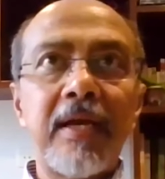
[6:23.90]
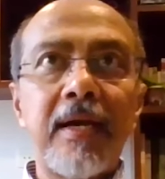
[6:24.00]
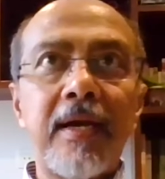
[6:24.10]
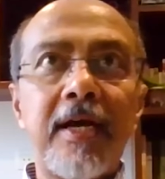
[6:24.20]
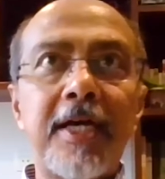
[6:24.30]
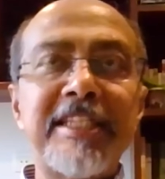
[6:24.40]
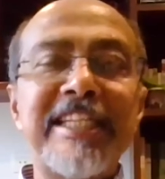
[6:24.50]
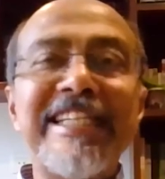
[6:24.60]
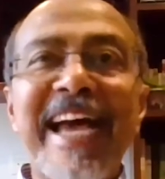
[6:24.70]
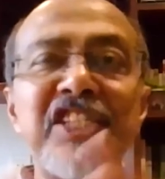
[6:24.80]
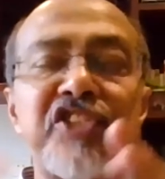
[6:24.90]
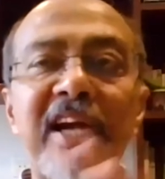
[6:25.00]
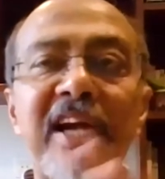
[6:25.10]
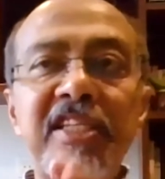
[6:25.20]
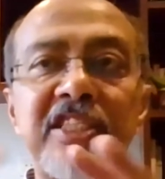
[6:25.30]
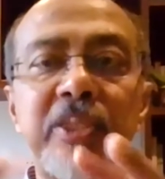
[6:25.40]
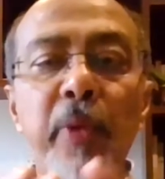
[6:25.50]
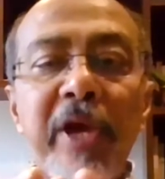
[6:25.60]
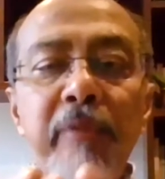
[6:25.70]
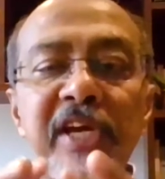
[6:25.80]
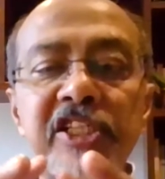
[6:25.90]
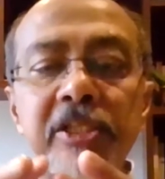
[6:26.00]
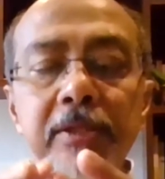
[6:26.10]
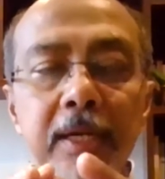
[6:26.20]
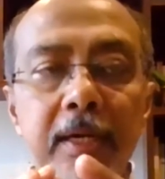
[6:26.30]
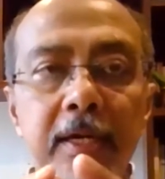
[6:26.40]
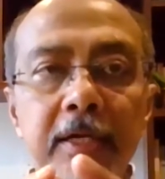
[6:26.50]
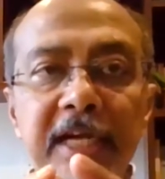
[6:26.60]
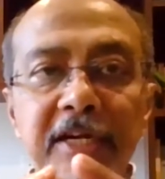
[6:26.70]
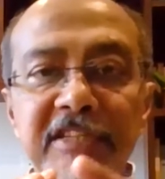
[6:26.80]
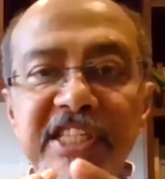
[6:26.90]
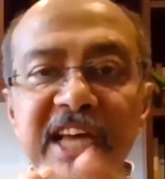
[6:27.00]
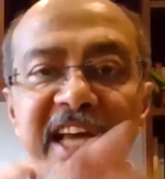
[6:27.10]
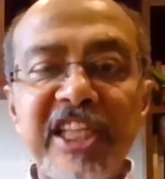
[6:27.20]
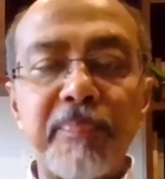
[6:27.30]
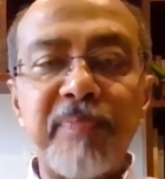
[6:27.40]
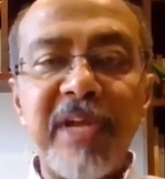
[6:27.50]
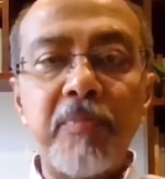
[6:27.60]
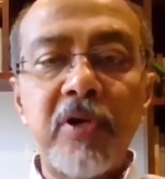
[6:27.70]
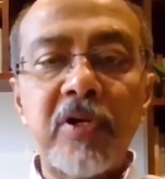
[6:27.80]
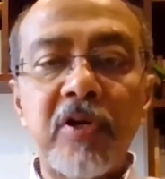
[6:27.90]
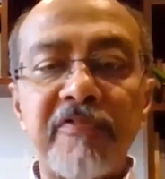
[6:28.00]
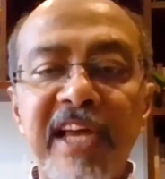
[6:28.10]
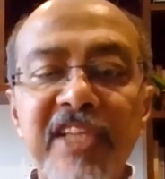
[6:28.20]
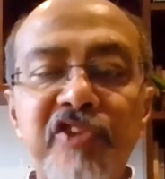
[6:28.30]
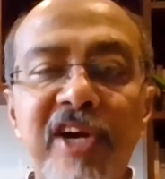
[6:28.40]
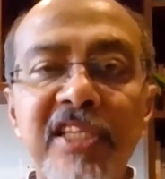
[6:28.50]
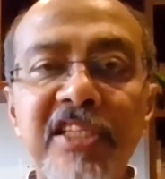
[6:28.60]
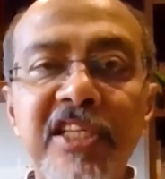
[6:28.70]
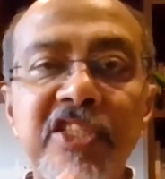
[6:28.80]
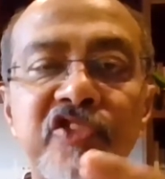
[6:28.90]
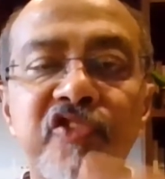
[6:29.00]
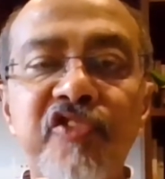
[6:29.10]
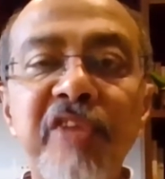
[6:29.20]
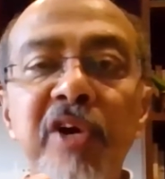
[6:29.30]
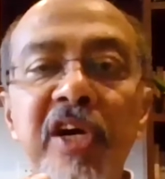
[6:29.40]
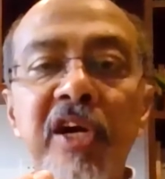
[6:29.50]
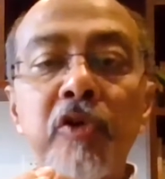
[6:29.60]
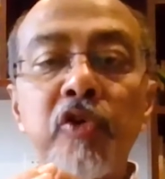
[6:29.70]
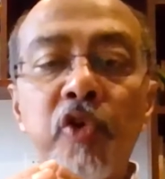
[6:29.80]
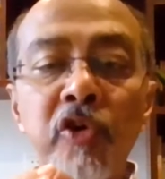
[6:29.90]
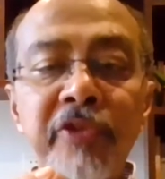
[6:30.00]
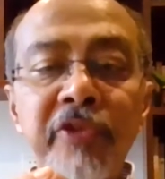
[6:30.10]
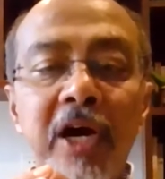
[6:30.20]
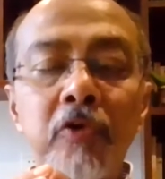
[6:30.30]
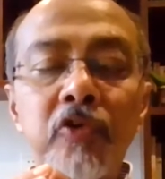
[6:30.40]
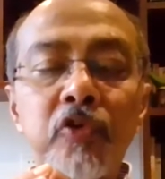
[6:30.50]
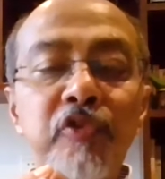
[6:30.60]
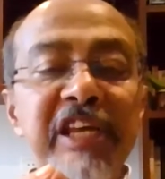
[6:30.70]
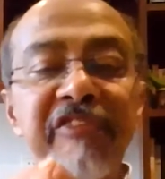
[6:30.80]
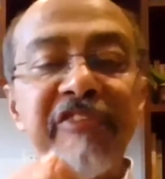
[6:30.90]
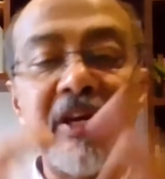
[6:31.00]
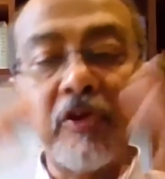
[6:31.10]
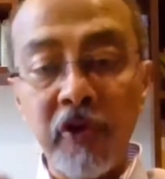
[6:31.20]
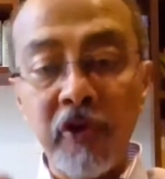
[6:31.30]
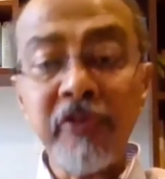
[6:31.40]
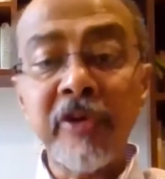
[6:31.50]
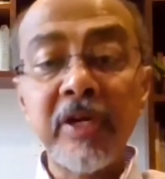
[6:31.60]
The 9 strategies, the way we are kind of designed the playbook of 9 strategies, 3 were around growth, how to rethink growth.